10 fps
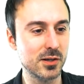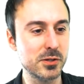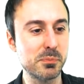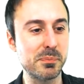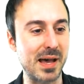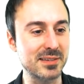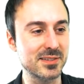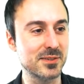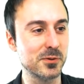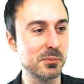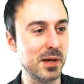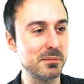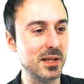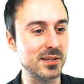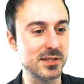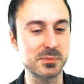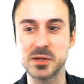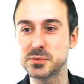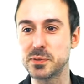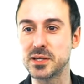you passed through my blood this
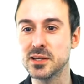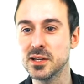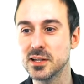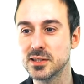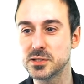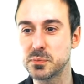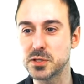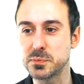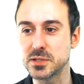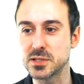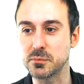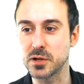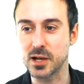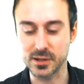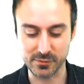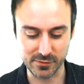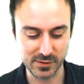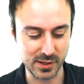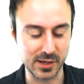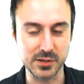must be this must be some kind of
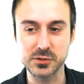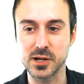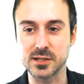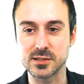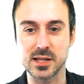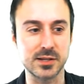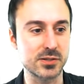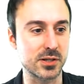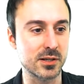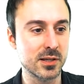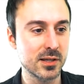uh, translation